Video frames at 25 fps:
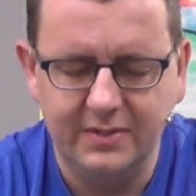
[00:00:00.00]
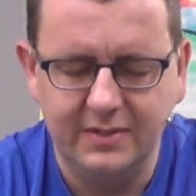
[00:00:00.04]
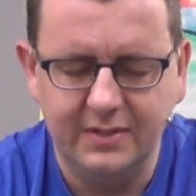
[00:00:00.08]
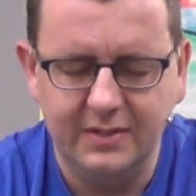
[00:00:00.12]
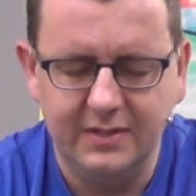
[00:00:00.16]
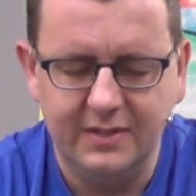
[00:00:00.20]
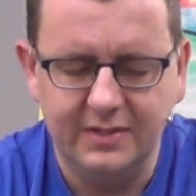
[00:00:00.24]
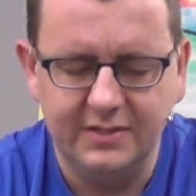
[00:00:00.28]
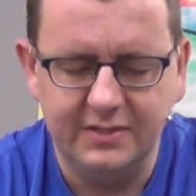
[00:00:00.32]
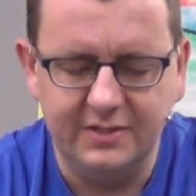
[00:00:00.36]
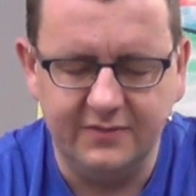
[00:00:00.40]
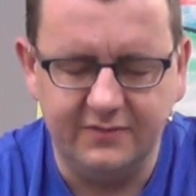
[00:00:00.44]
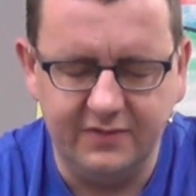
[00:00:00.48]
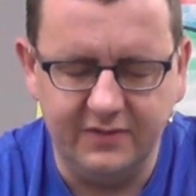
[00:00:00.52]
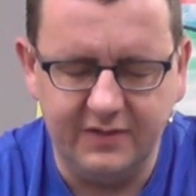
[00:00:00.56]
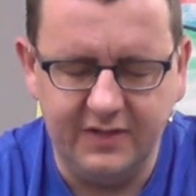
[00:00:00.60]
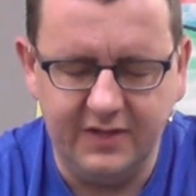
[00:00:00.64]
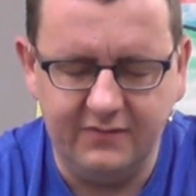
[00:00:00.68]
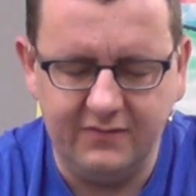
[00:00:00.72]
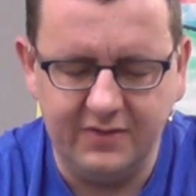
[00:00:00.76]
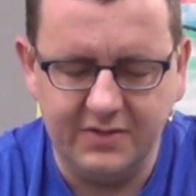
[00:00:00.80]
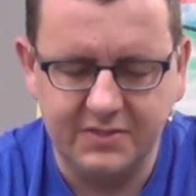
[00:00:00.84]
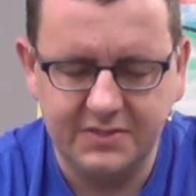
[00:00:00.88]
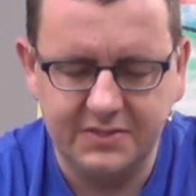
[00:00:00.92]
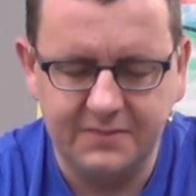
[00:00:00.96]
to
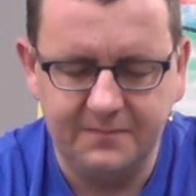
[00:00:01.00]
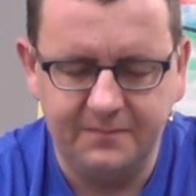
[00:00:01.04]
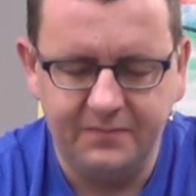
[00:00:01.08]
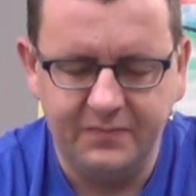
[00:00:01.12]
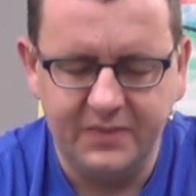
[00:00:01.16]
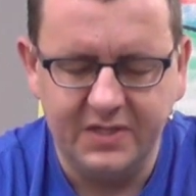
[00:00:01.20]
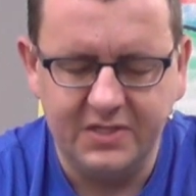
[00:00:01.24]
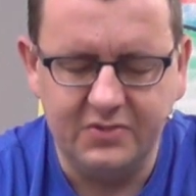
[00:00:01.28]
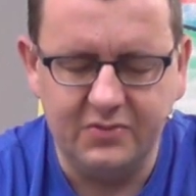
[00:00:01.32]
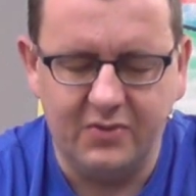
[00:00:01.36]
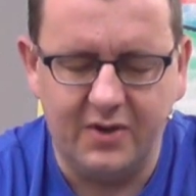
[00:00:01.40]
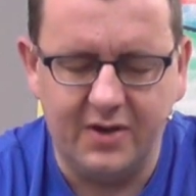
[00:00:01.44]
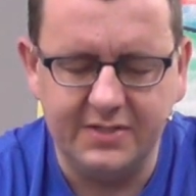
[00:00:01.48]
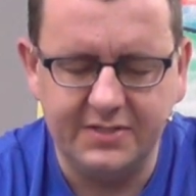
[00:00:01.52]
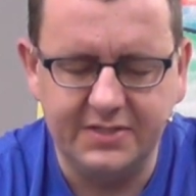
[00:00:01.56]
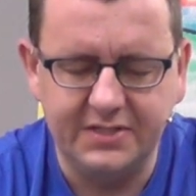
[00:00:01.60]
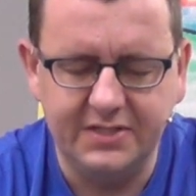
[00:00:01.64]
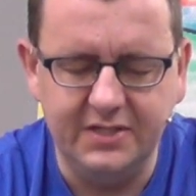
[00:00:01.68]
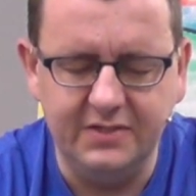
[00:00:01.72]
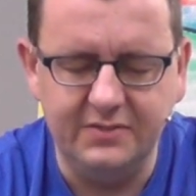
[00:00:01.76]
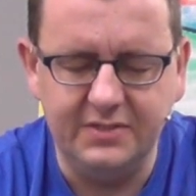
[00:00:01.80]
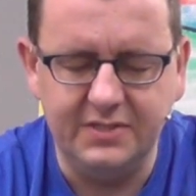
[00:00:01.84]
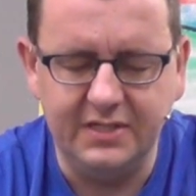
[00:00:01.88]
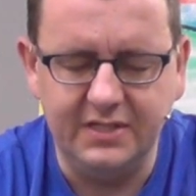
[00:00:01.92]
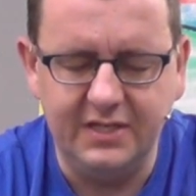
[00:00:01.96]
forgive us, to ask
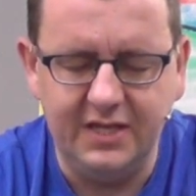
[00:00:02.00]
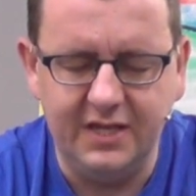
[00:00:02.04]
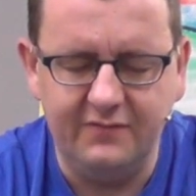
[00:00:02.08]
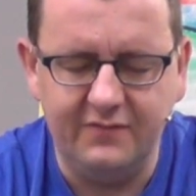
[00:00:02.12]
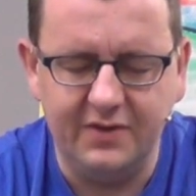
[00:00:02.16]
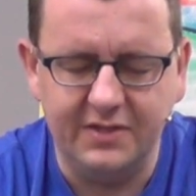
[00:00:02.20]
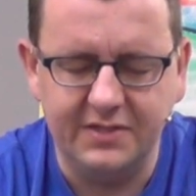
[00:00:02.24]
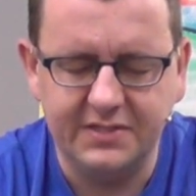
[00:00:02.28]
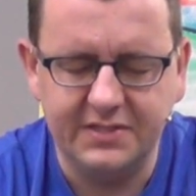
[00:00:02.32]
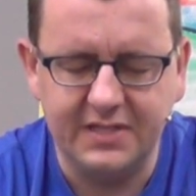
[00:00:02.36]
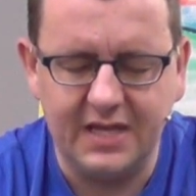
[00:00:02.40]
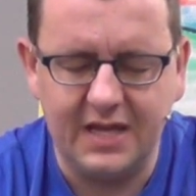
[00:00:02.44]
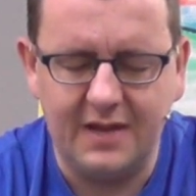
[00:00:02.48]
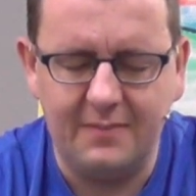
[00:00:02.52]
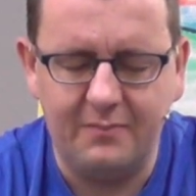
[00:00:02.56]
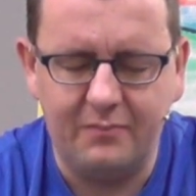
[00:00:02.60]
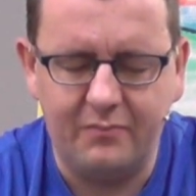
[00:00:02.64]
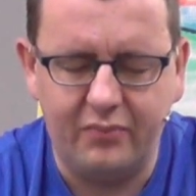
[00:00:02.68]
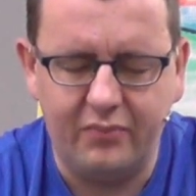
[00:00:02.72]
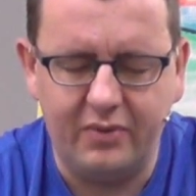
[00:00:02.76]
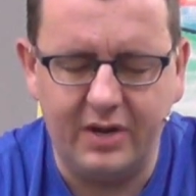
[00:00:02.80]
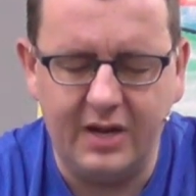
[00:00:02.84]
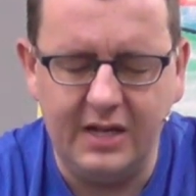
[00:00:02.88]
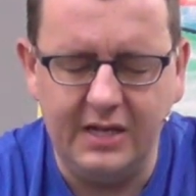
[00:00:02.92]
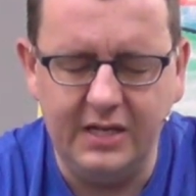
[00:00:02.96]
you to give us that
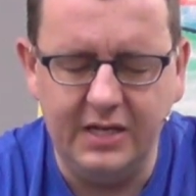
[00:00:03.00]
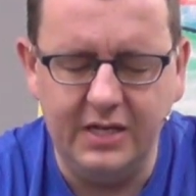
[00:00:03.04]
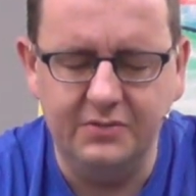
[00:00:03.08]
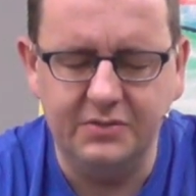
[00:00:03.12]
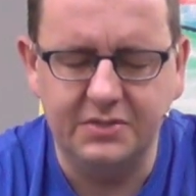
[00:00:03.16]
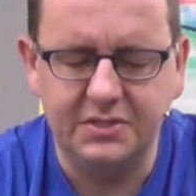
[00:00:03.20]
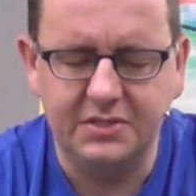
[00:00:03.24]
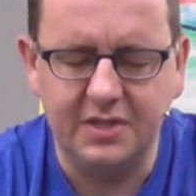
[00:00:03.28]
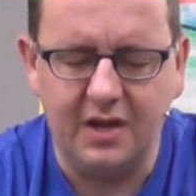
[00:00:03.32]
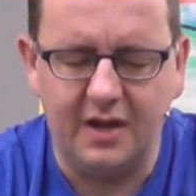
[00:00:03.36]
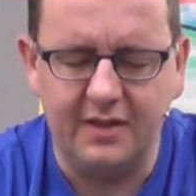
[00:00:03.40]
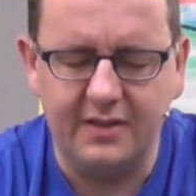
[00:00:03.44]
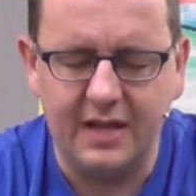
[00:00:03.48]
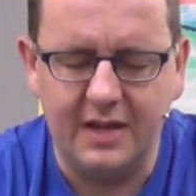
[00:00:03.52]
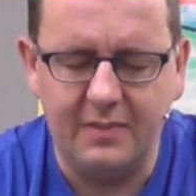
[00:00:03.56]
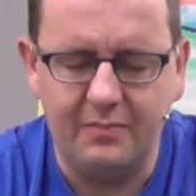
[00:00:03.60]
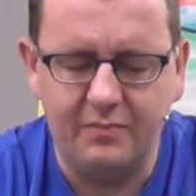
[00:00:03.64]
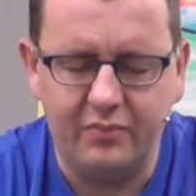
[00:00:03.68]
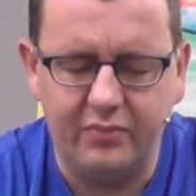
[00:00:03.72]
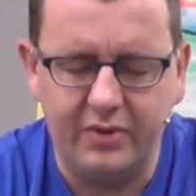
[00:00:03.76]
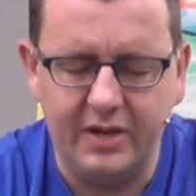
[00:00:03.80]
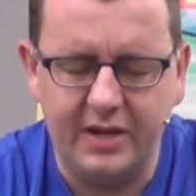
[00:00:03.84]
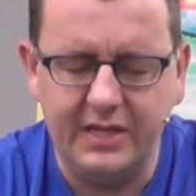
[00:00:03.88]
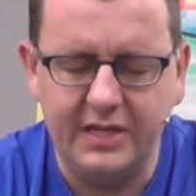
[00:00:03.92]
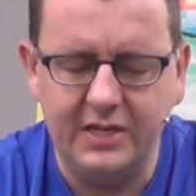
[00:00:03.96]
brand new start, that
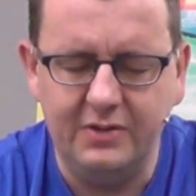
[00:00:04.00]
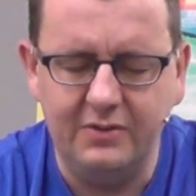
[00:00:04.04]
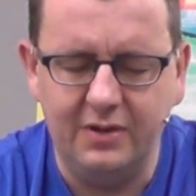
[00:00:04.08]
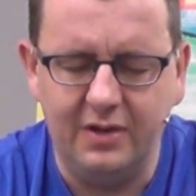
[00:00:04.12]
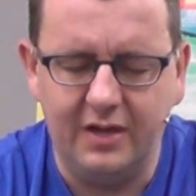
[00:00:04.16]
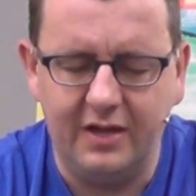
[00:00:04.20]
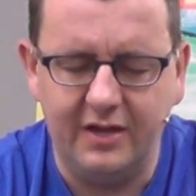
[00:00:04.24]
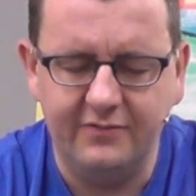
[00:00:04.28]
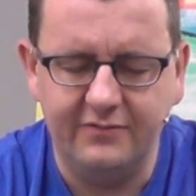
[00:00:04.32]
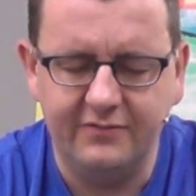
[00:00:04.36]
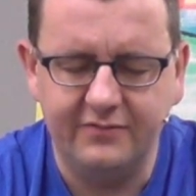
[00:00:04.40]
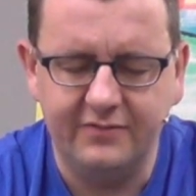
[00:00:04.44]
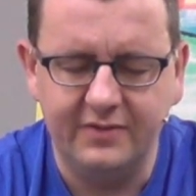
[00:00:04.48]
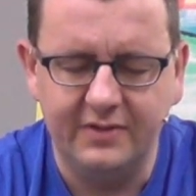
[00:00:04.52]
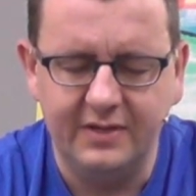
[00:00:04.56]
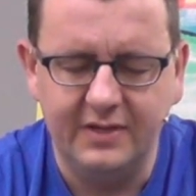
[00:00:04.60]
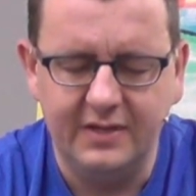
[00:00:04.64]
brand new life